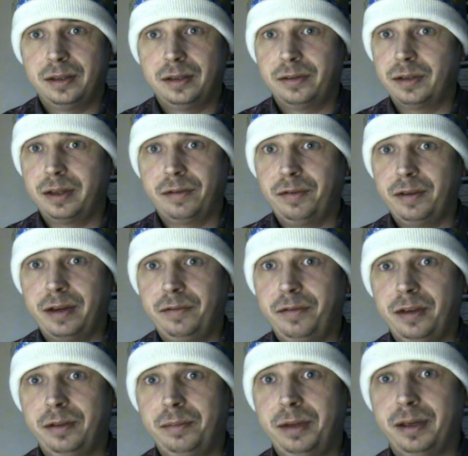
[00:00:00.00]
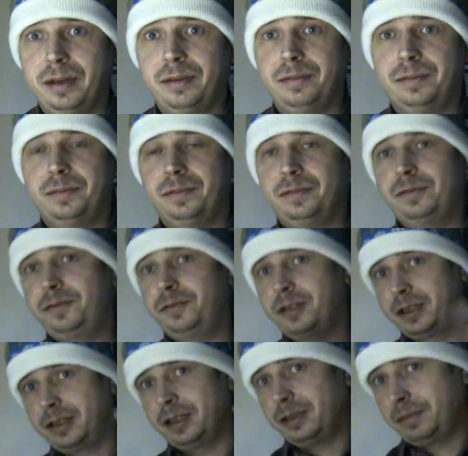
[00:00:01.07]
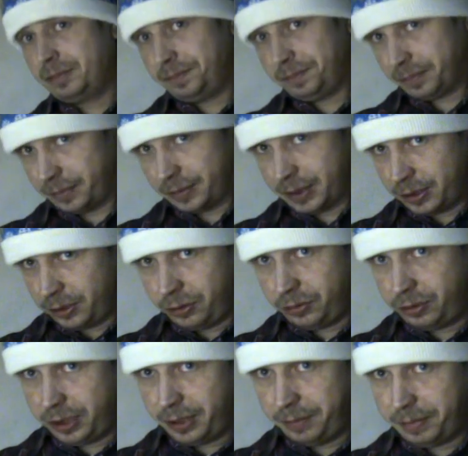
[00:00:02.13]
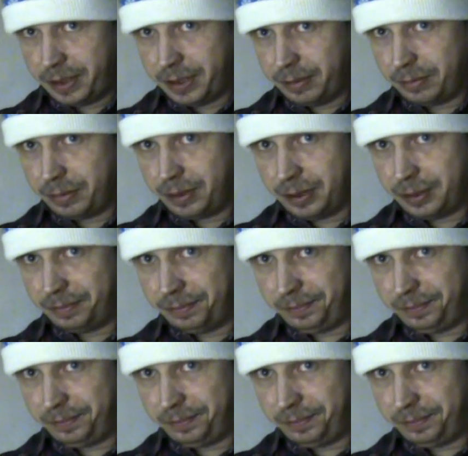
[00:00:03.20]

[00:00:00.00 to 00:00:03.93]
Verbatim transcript: so I, I feel a bit fucked up. I should sleep now, but